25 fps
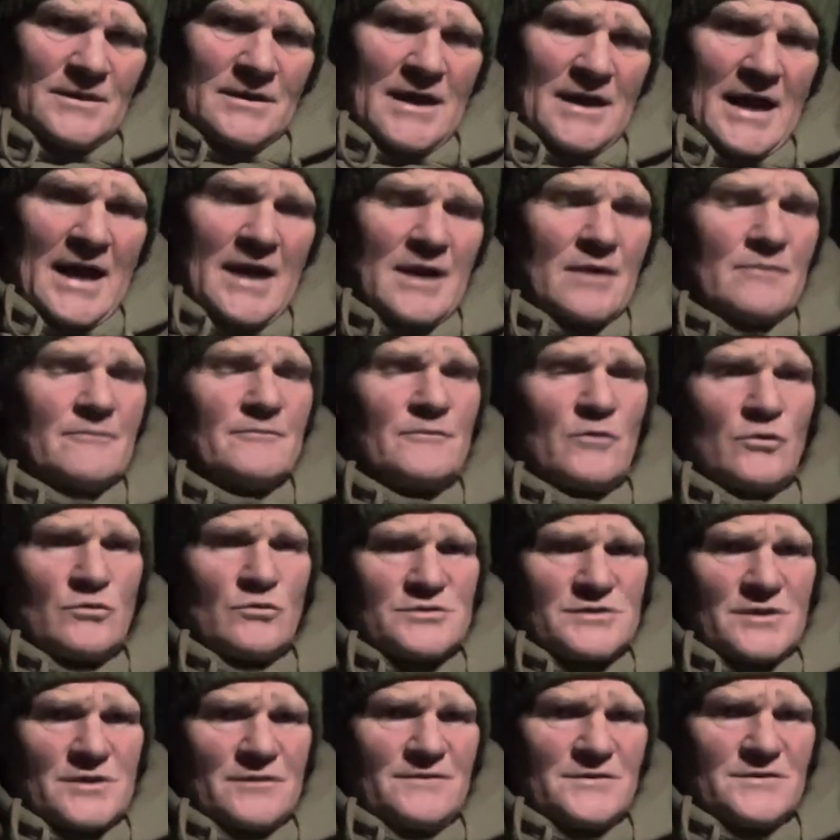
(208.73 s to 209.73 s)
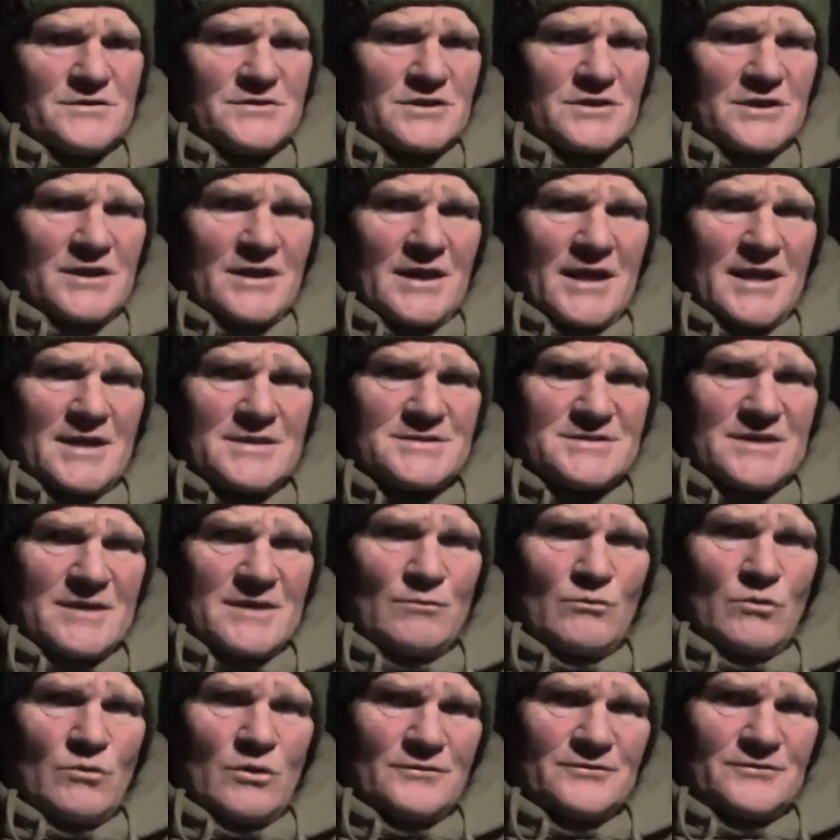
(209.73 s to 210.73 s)
And I'm also fishing an ASM
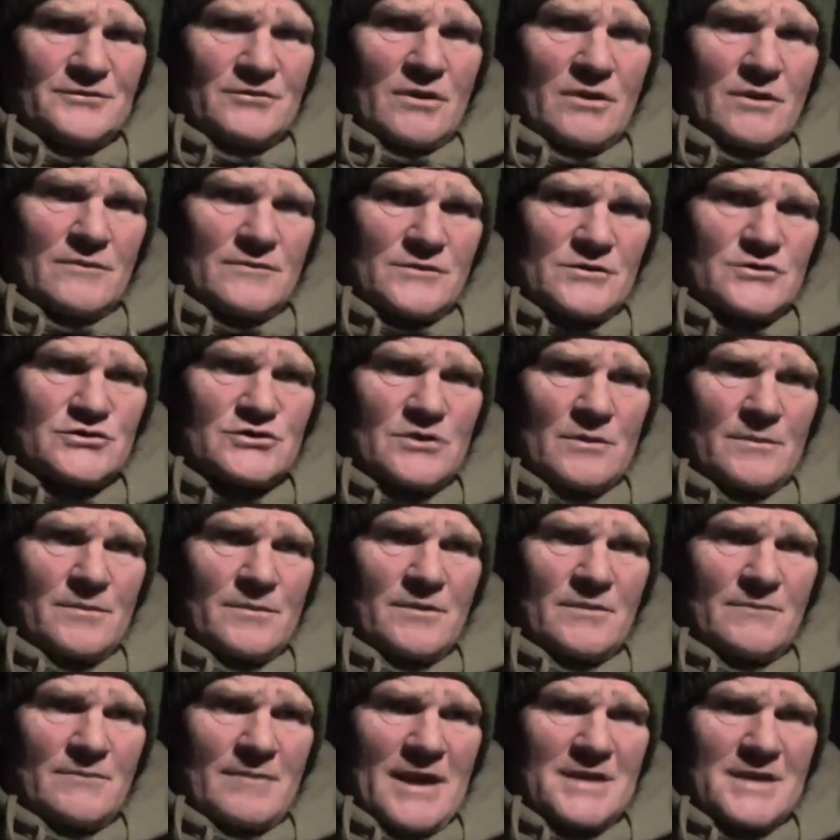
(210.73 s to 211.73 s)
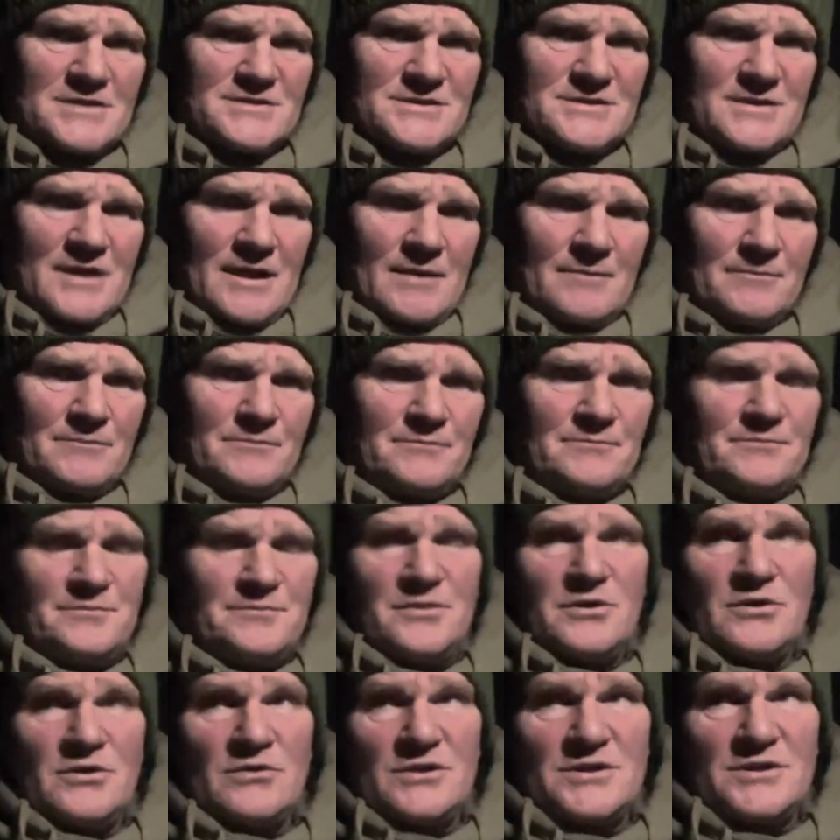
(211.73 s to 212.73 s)
wafter over the top of the maxi nut,
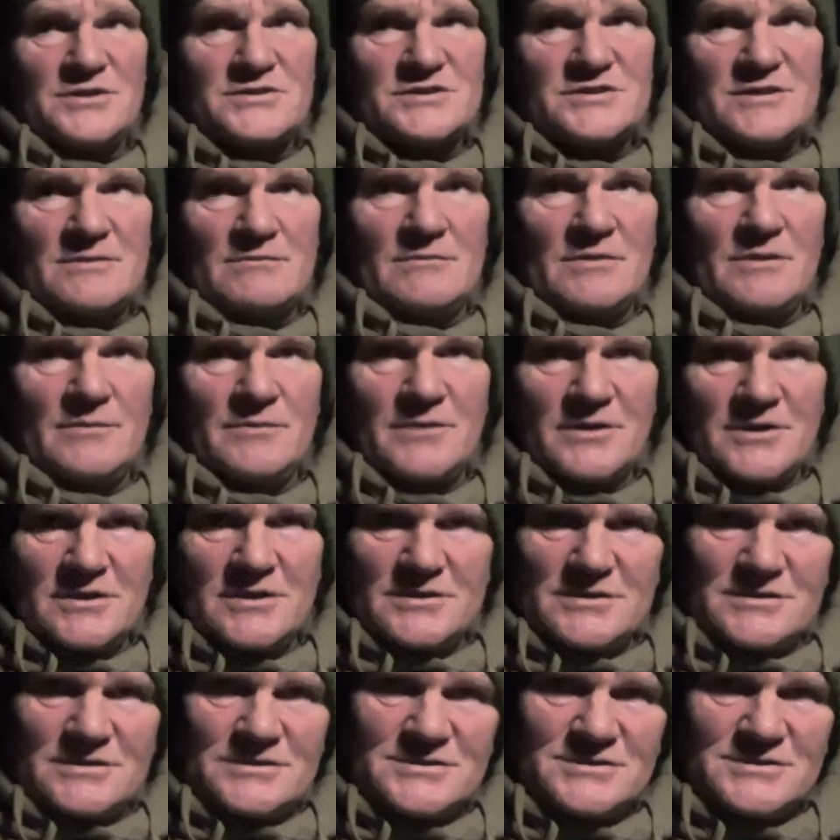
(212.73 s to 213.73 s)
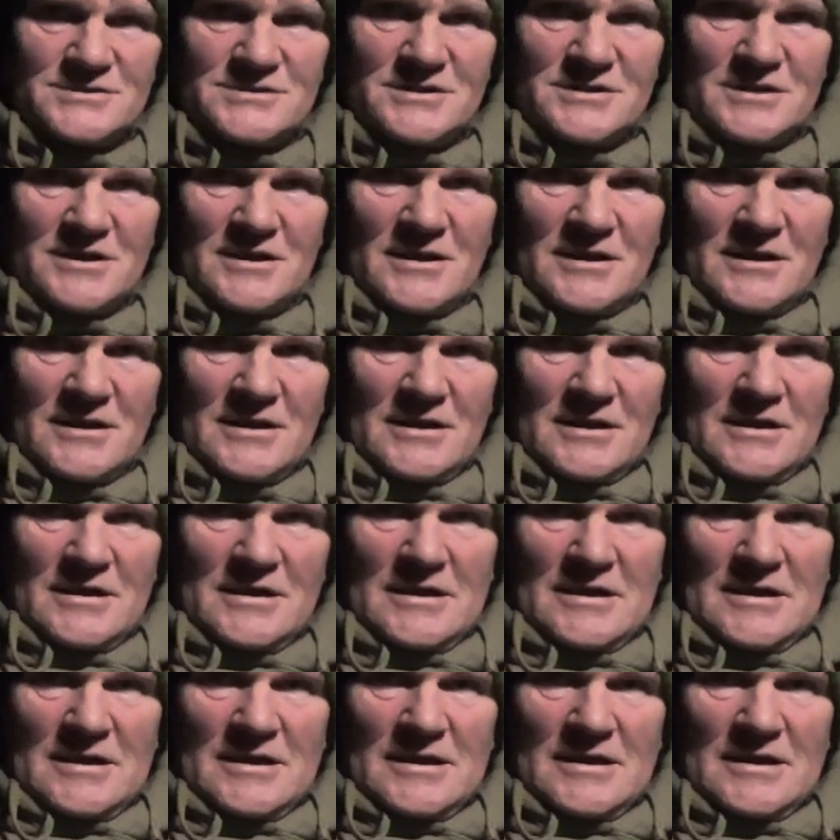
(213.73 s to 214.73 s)
purely and simply because
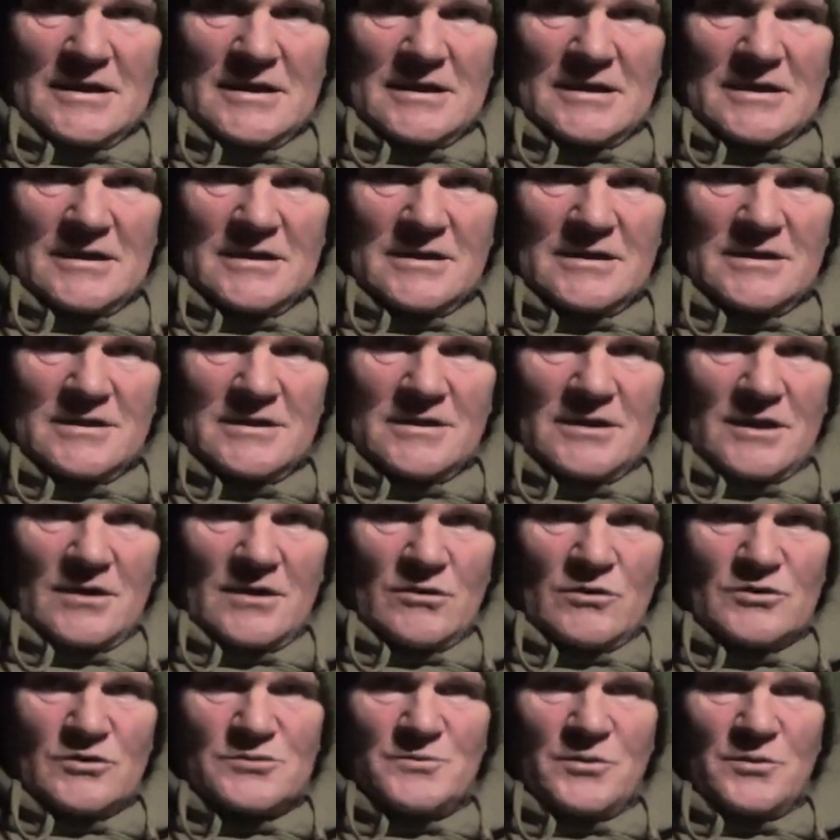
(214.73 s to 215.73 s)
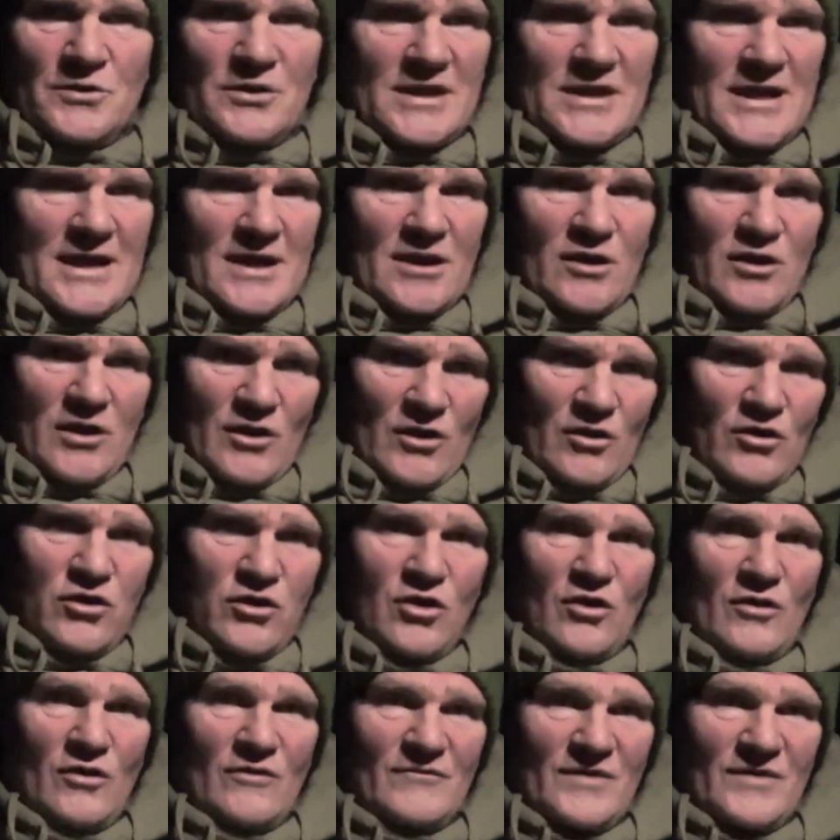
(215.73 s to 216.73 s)
I was putting out a
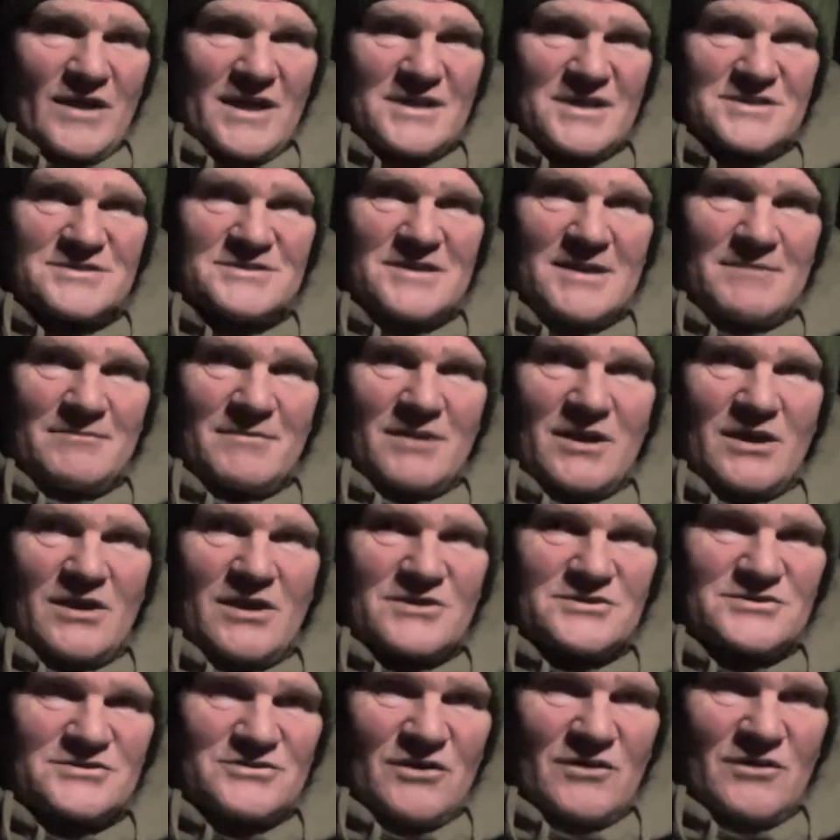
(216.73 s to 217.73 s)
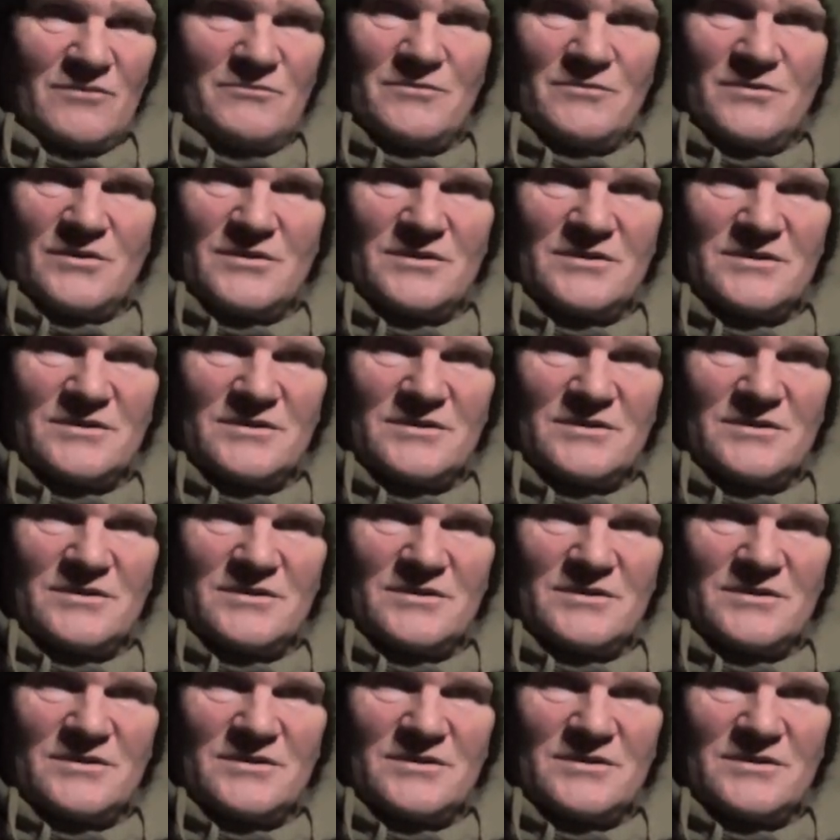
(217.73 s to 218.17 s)
lot of ASM last time, but